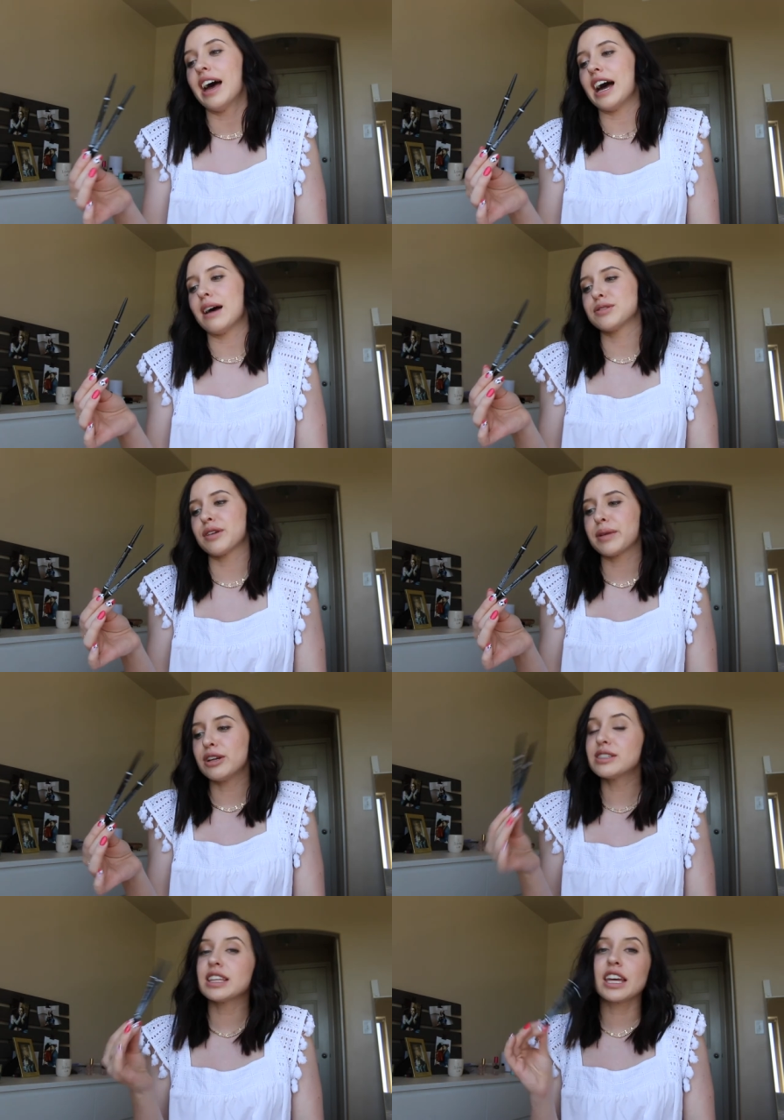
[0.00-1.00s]
So I've been
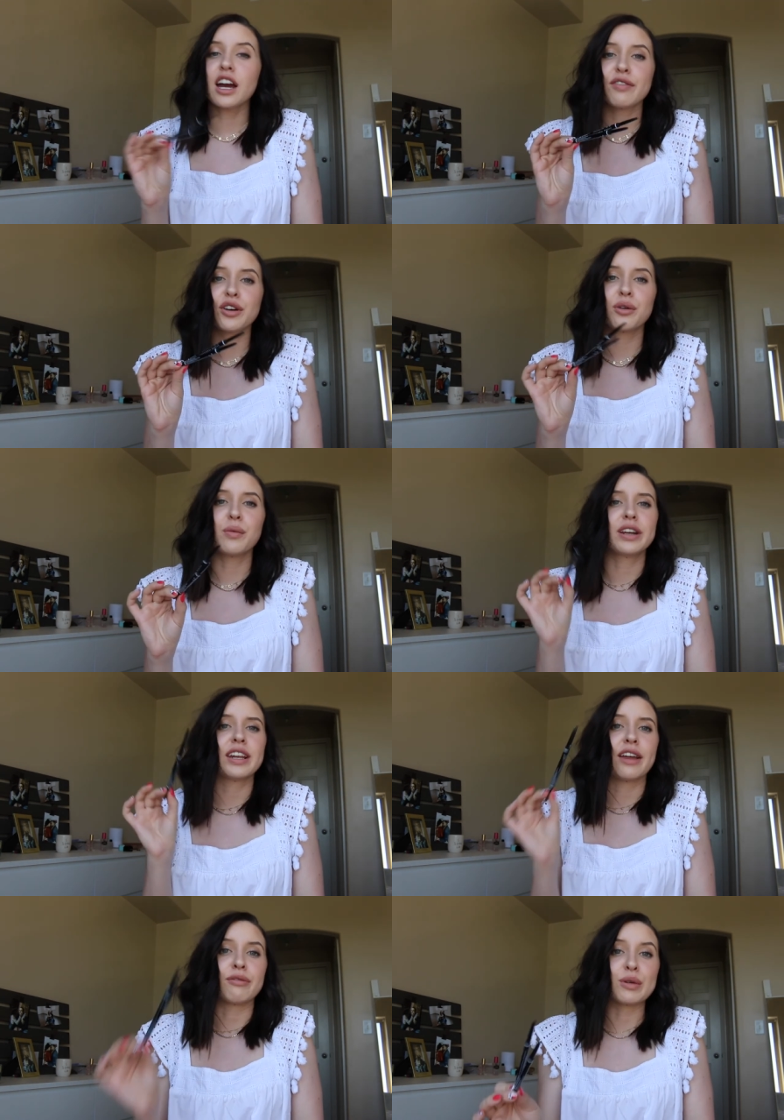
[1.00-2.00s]
using the CoverGirl one
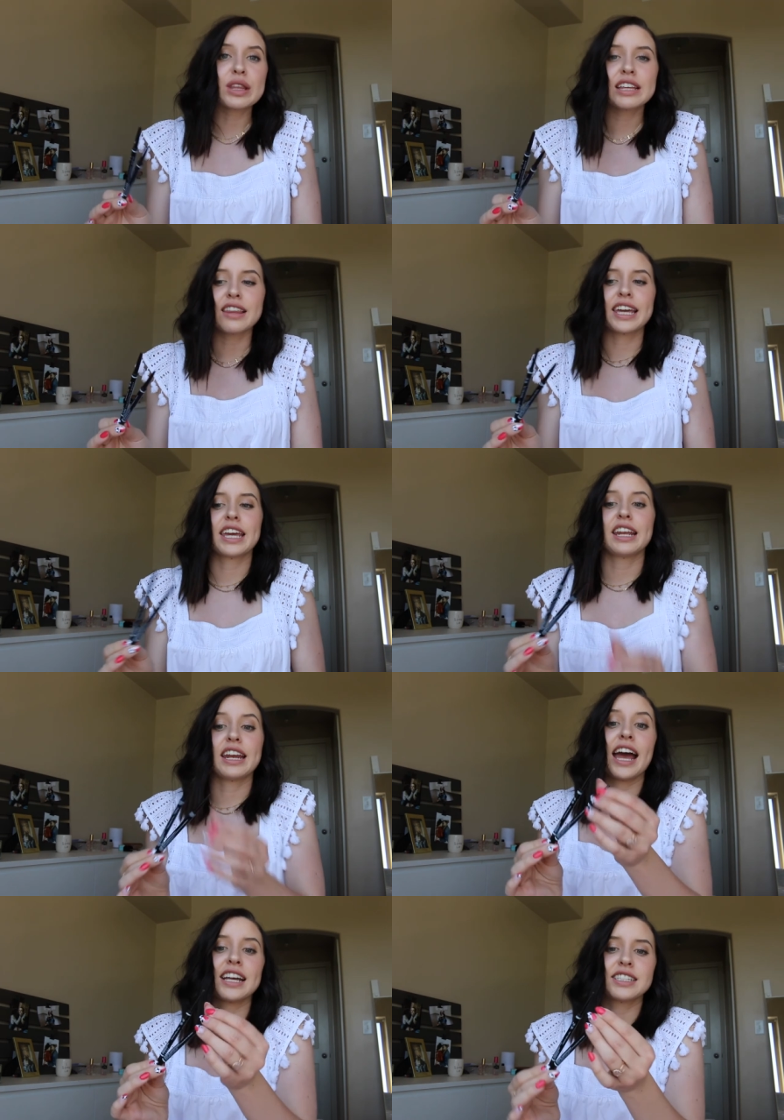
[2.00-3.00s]
and I really like it. It
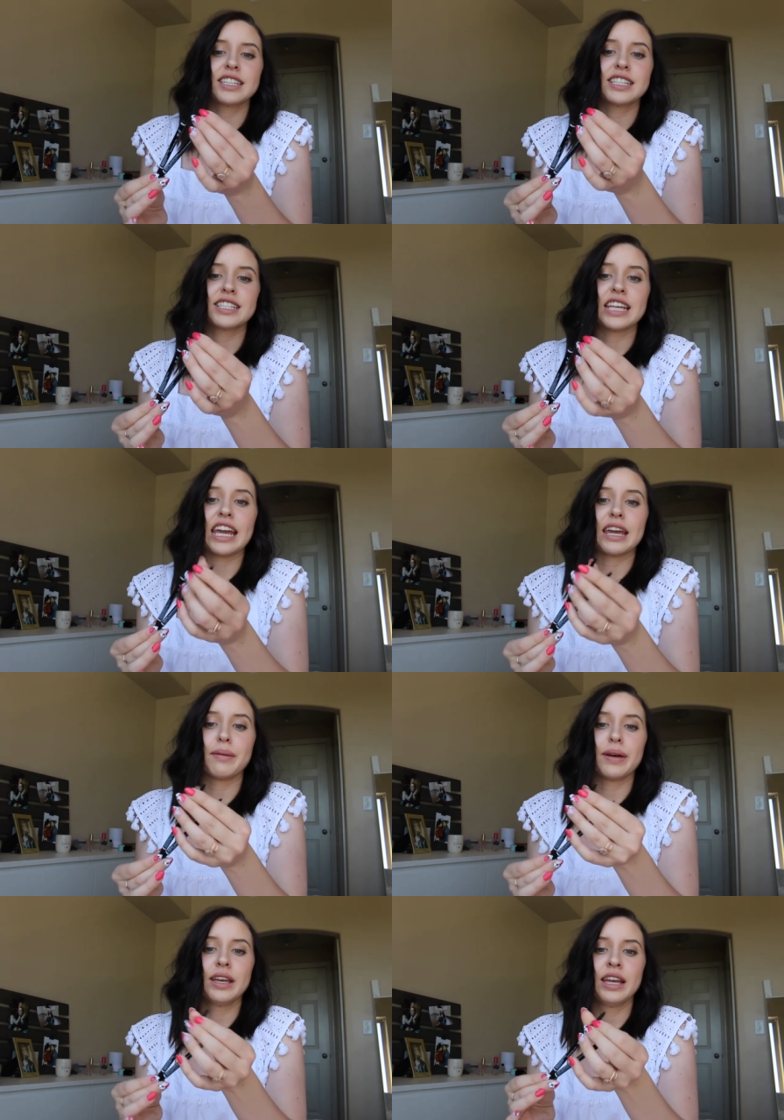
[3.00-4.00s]
has the same